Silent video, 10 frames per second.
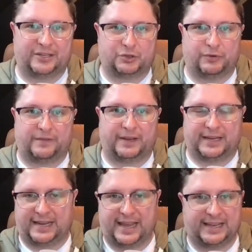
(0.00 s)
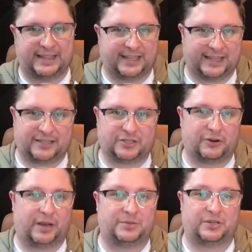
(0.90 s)
driven in anything that
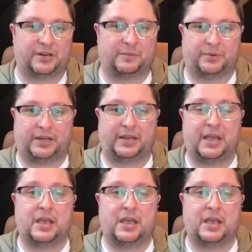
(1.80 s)
describes your company